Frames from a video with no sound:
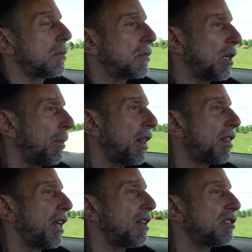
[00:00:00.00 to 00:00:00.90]
some of the
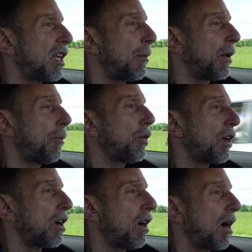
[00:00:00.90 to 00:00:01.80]
things coming up with
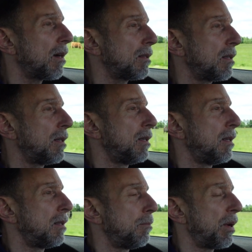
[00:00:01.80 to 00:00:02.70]
the car.
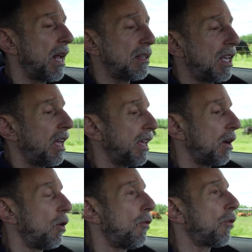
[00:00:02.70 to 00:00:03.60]
But I'll tell you,
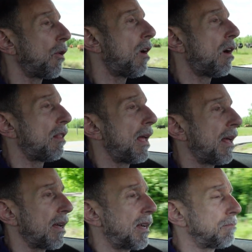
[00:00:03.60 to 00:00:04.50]
overall,
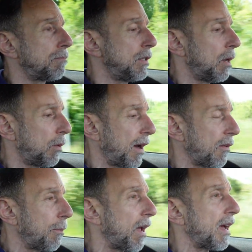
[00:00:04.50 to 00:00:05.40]
at a,
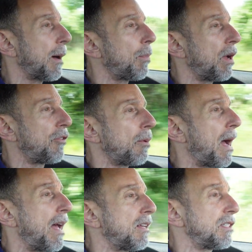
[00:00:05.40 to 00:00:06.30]
whatever, probably a couple hundred
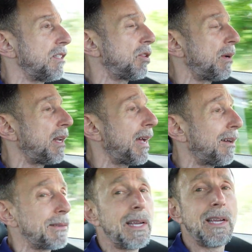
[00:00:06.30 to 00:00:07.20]
miles into it
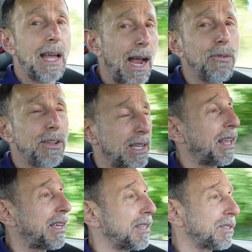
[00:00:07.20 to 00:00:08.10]
now, I really
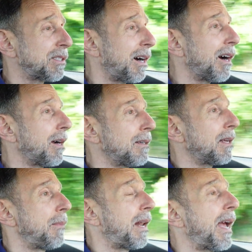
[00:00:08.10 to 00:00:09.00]
like this car.
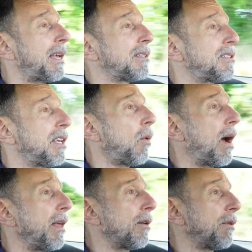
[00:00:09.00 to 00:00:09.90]
I mean, I can see
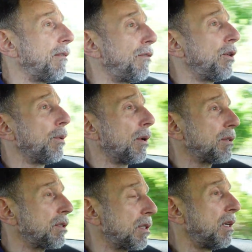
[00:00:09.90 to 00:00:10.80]
why the
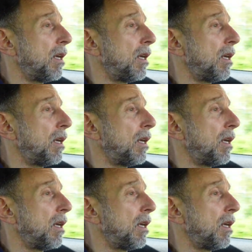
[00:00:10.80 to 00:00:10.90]
reviewers